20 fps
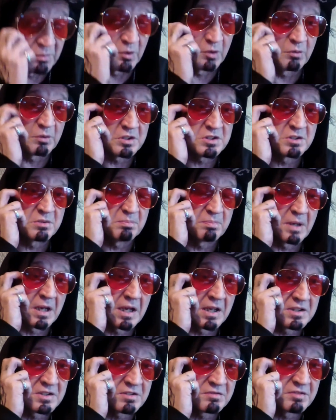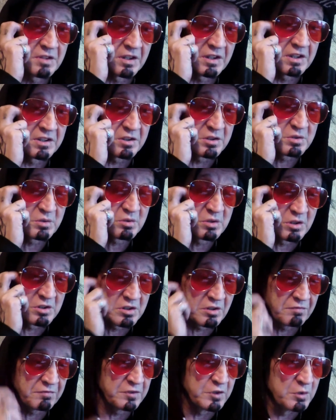recent bands have done it. There's
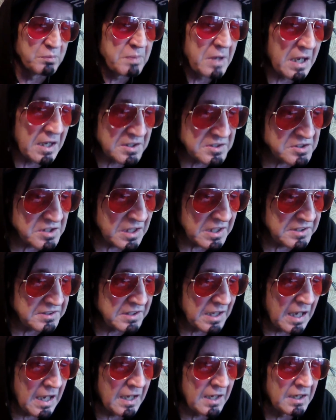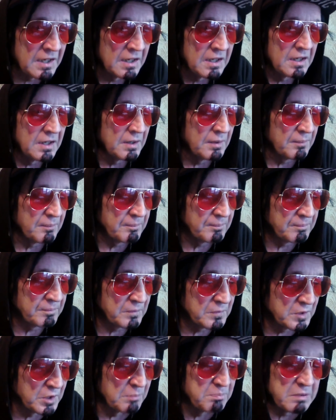a few bands like that.
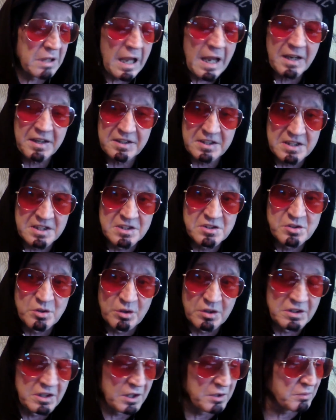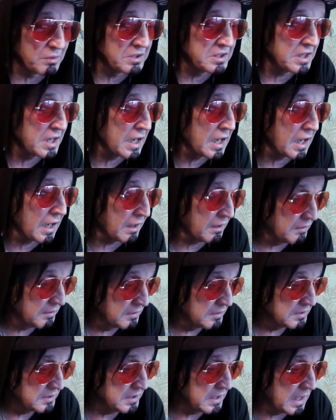The Black Keys are another one, yeah.
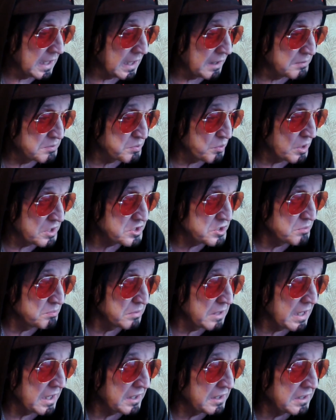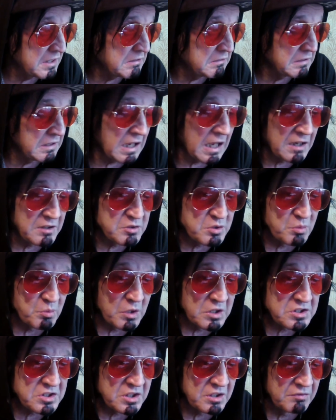I was watching
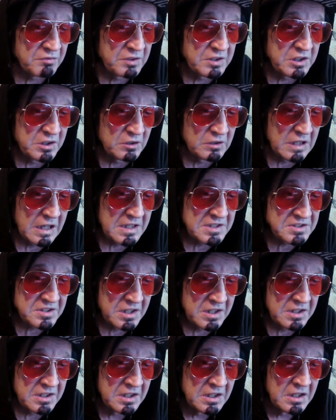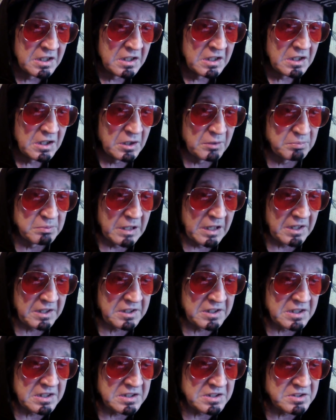watching a video last night. Black
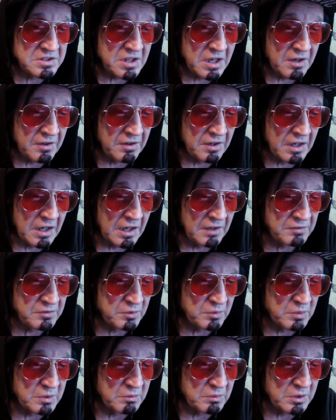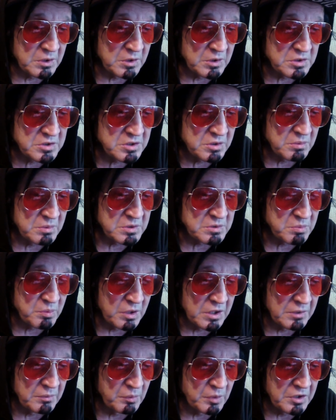Keys. After we rehearsed, there was
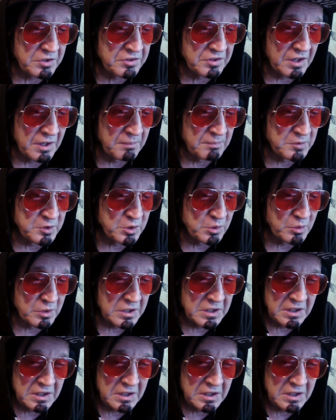one with them doing